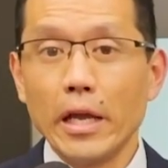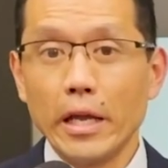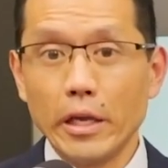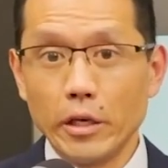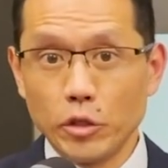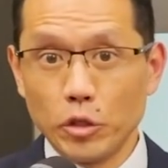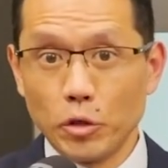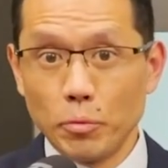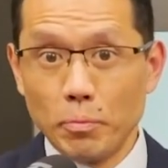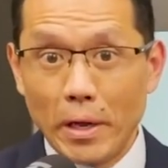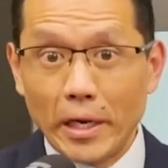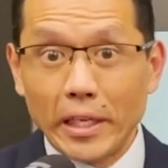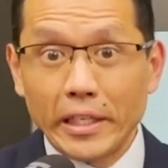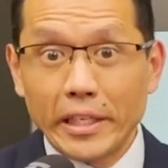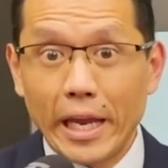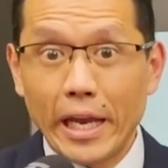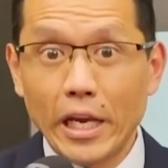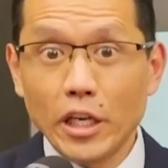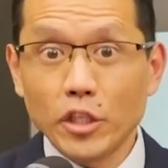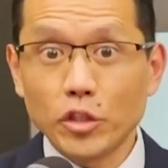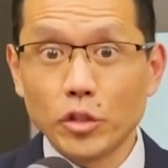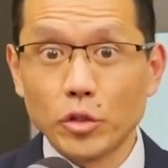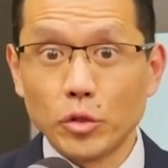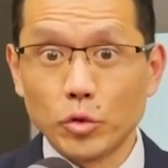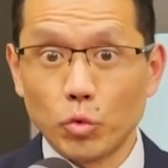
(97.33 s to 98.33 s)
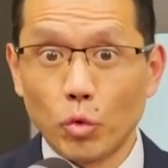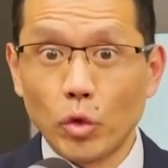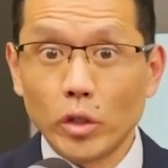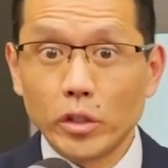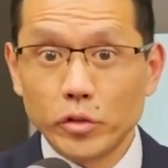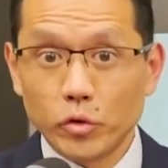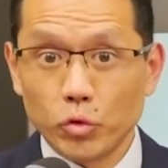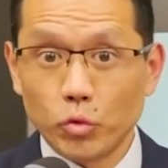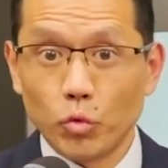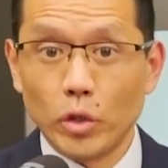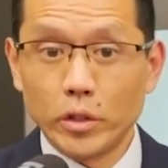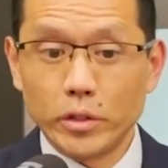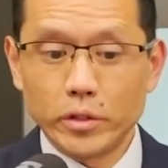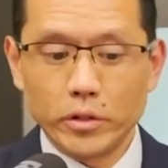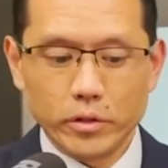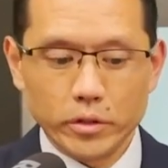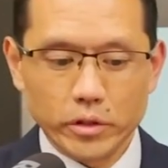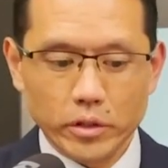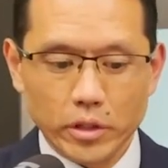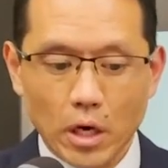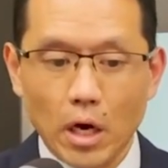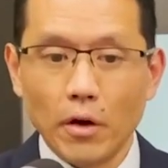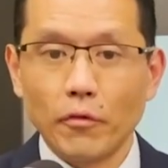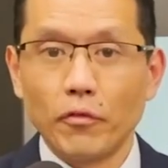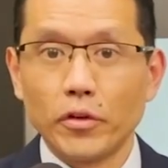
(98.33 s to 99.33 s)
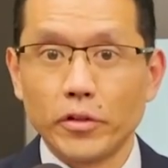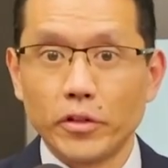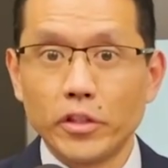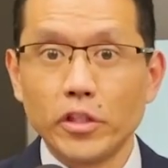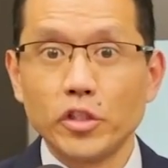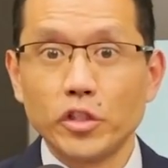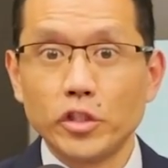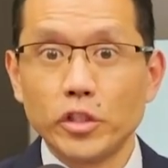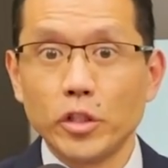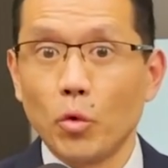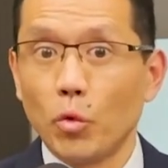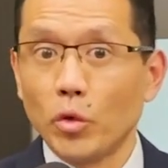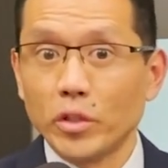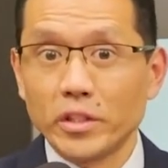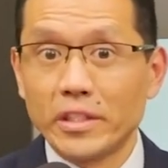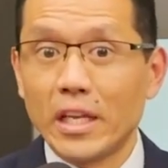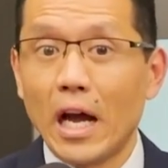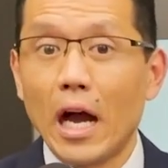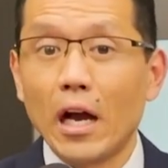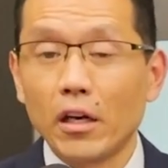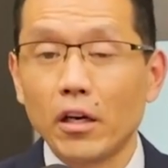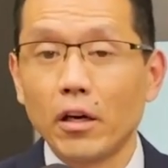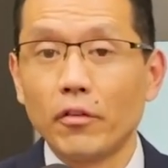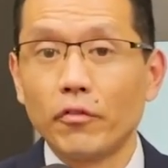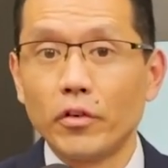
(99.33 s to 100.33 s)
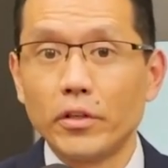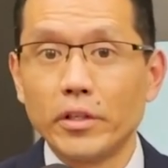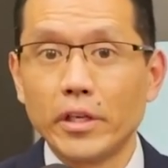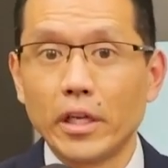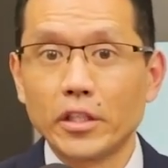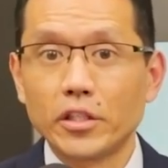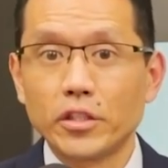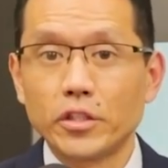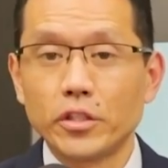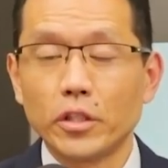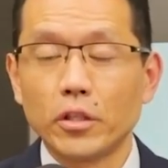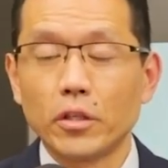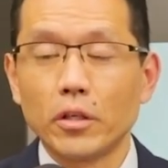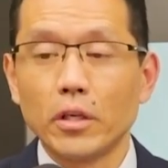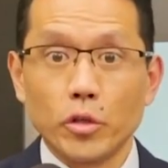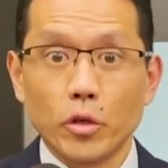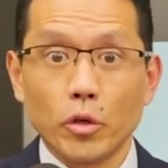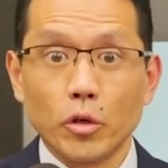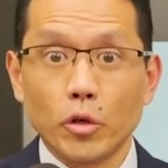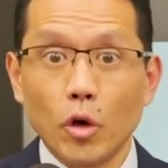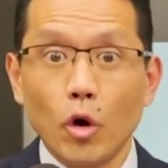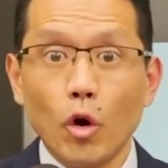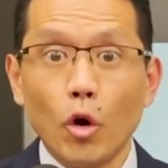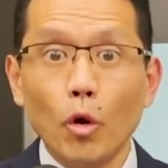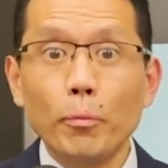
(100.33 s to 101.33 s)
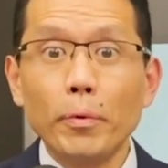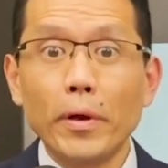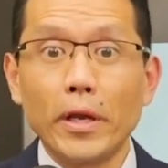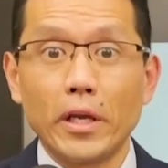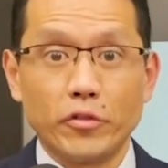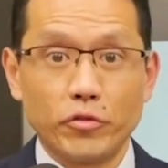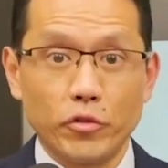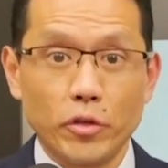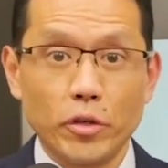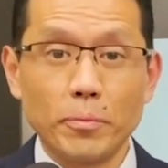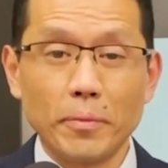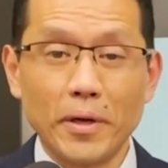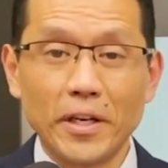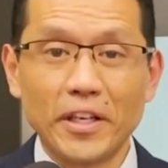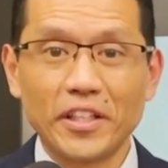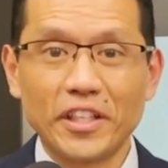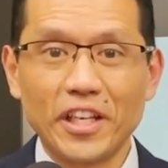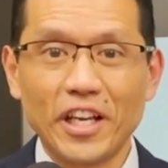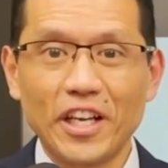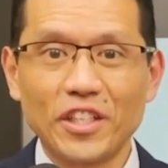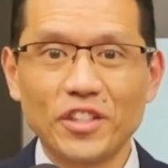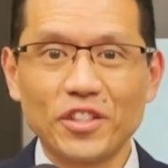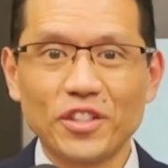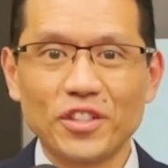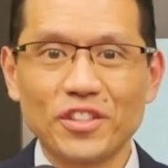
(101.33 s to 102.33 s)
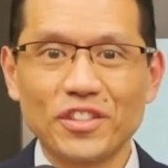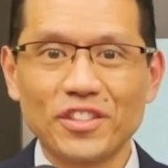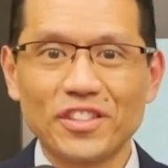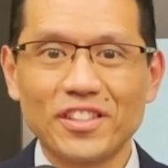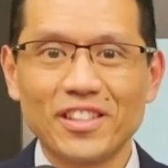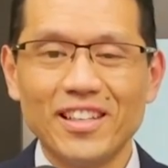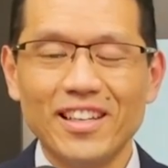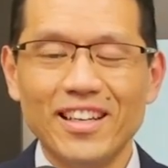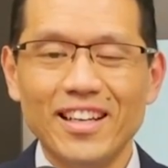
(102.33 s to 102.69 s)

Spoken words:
your medications, what's covered this year, what's not covered next year, your copays for your medications.